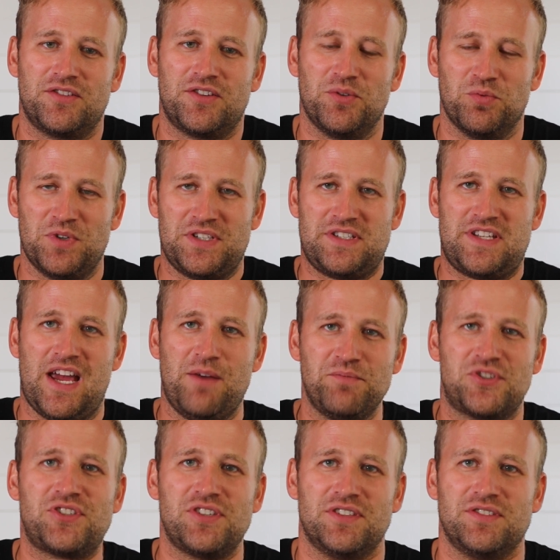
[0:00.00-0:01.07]
The
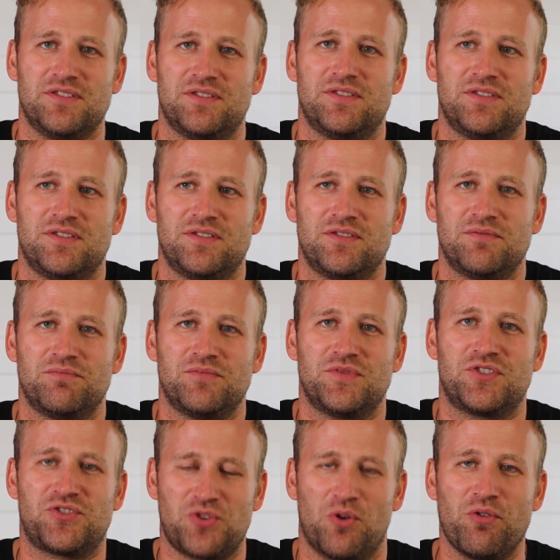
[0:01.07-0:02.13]
redemption
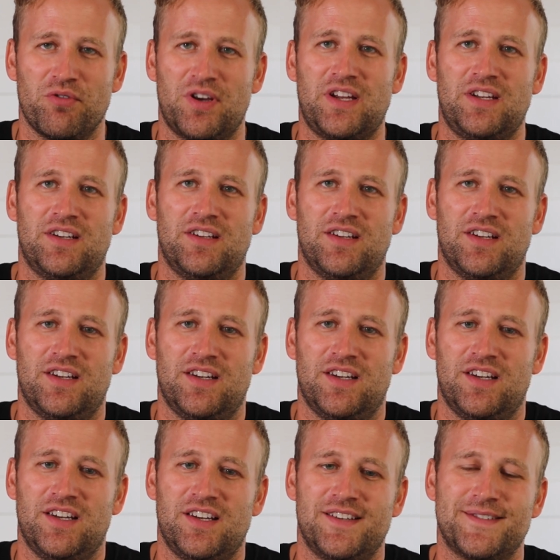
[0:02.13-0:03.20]
story
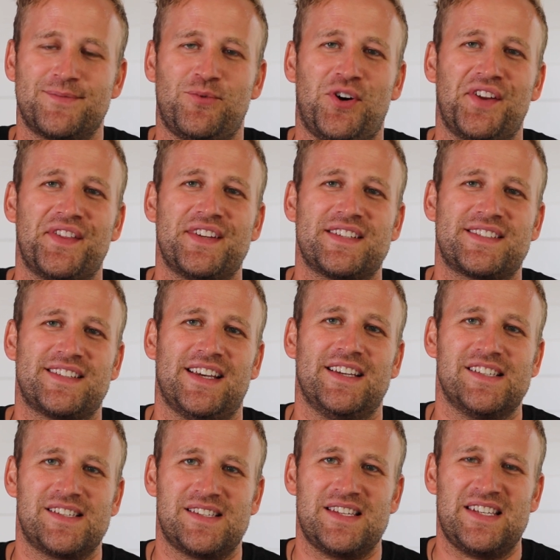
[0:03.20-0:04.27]
is one that
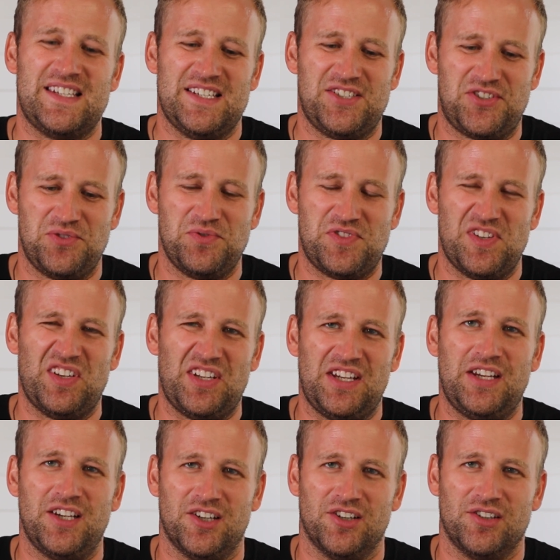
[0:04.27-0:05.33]
says the issue's in
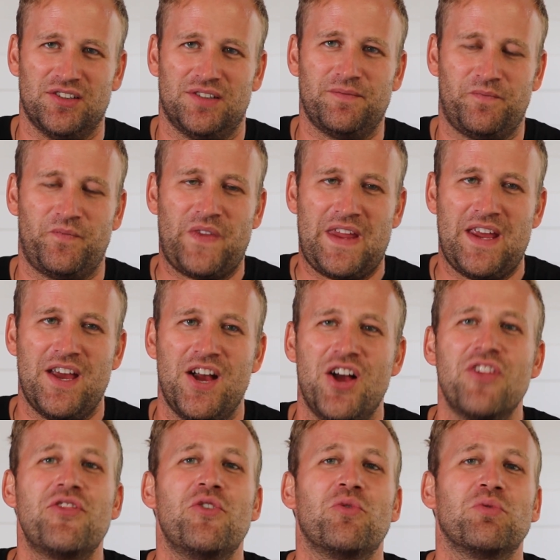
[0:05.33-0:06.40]
here.
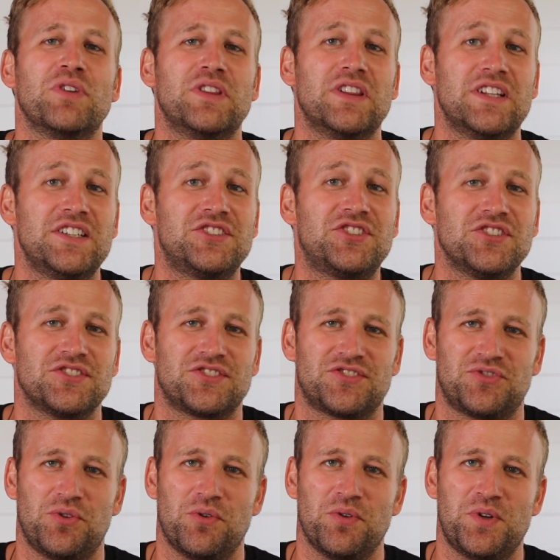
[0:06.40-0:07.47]
The religious
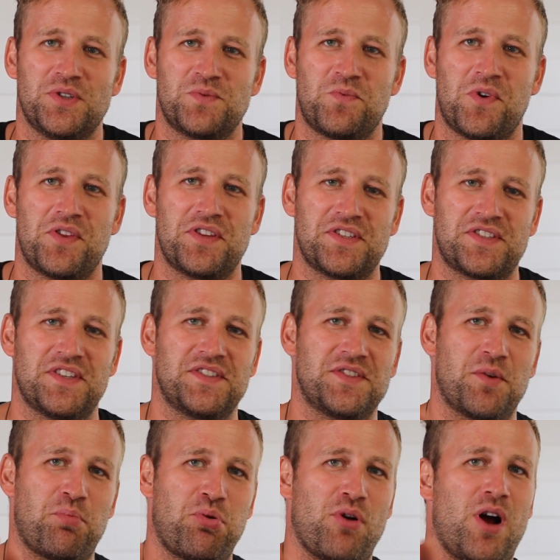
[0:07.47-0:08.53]
story is one that says
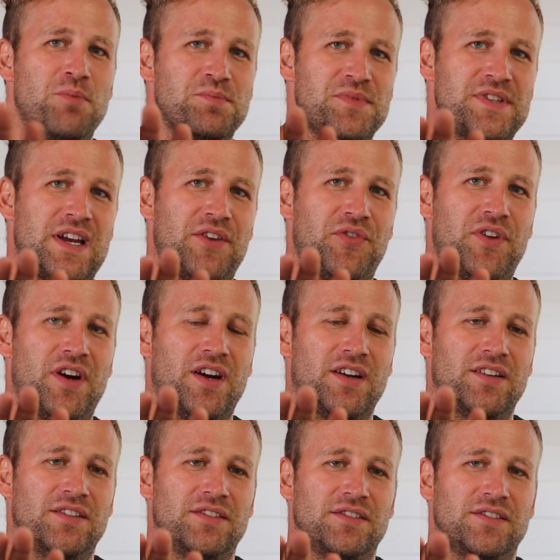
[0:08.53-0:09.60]
the problem's out there.